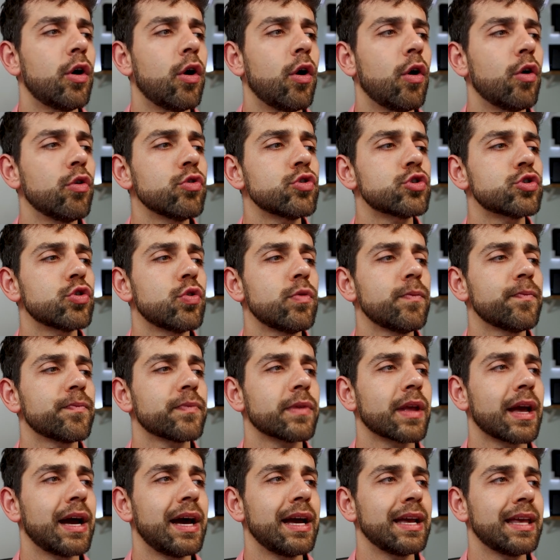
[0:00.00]
Also,
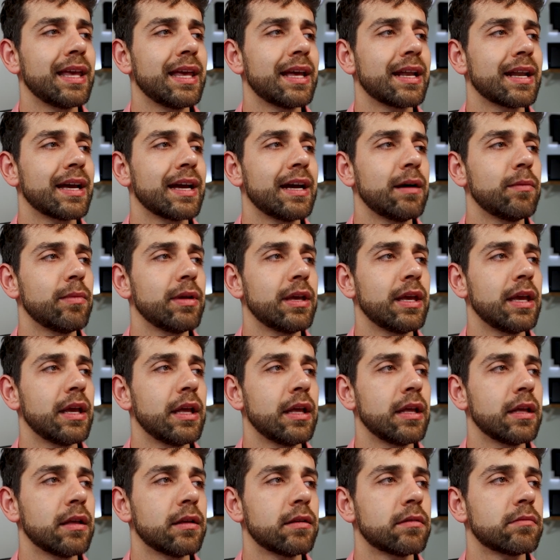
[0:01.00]
I can come
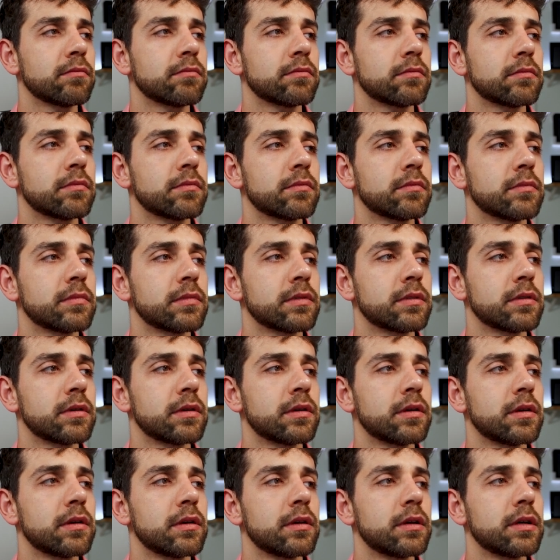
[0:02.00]
here,
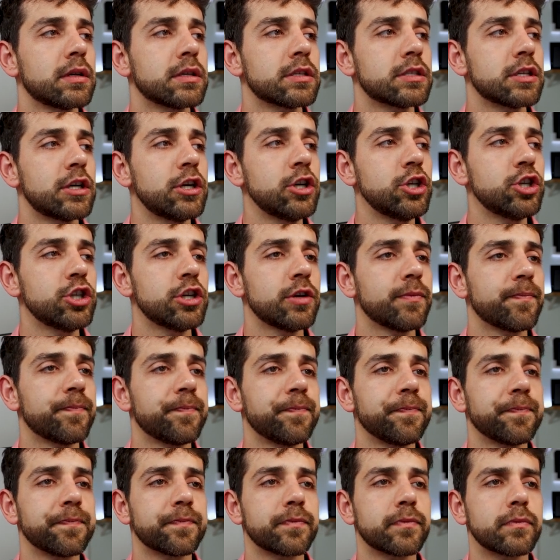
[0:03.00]
search,
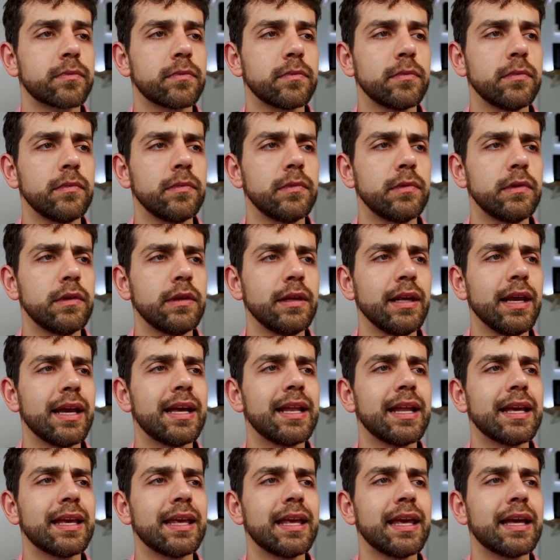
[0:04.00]

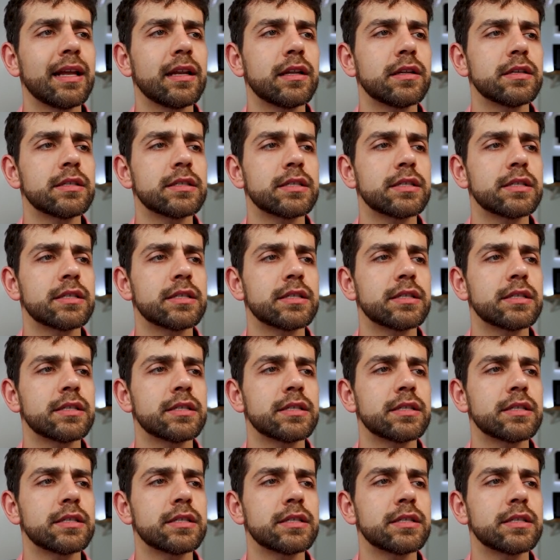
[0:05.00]
and I can